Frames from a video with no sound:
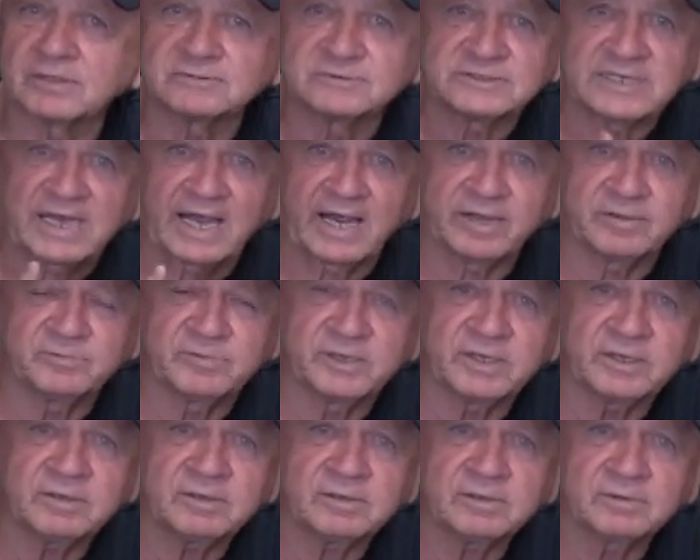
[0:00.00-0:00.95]

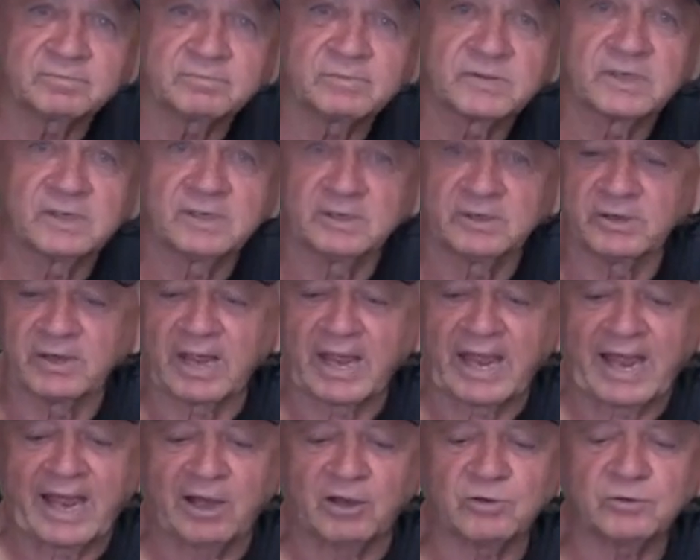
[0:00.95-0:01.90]
Timing,
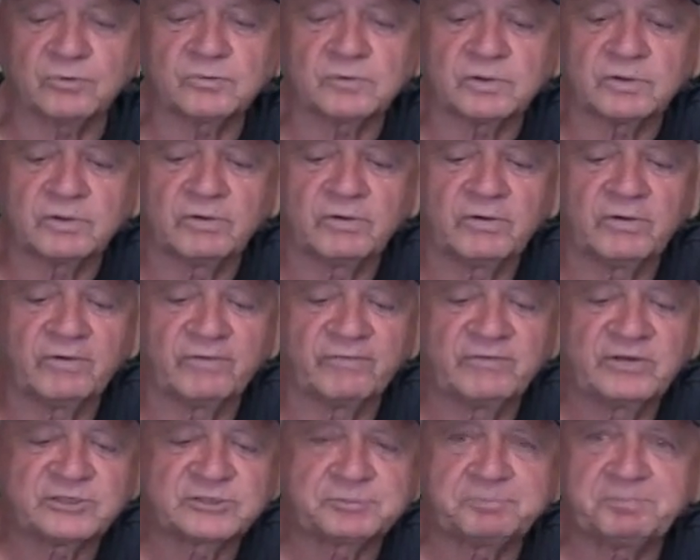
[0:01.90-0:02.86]
how
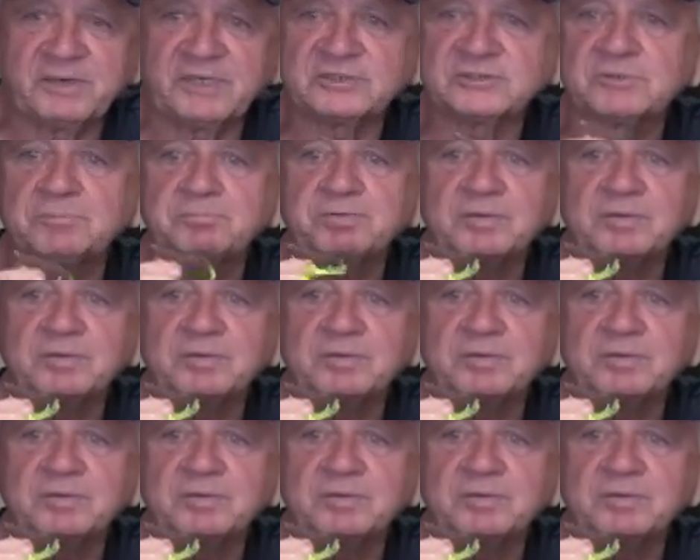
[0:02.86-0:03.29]
this piece of